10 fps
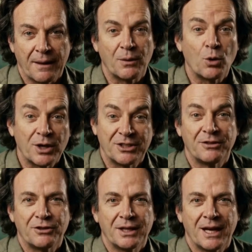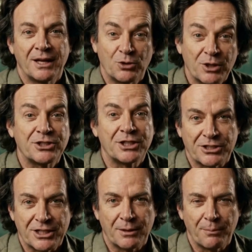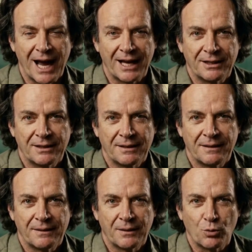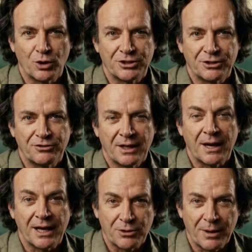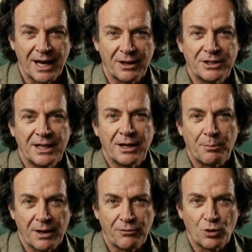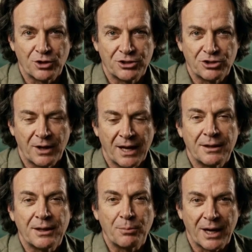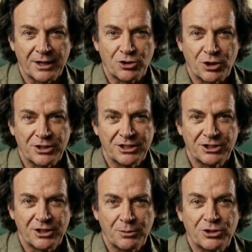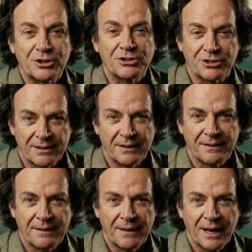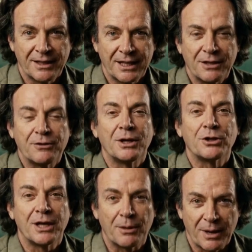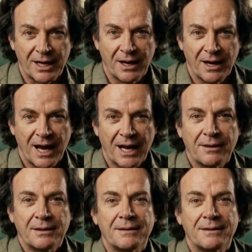What does it feel like to exist as a pattern? What does it feel like to be held together by forces rather than by intrinsic substance? I think it feels like being alive.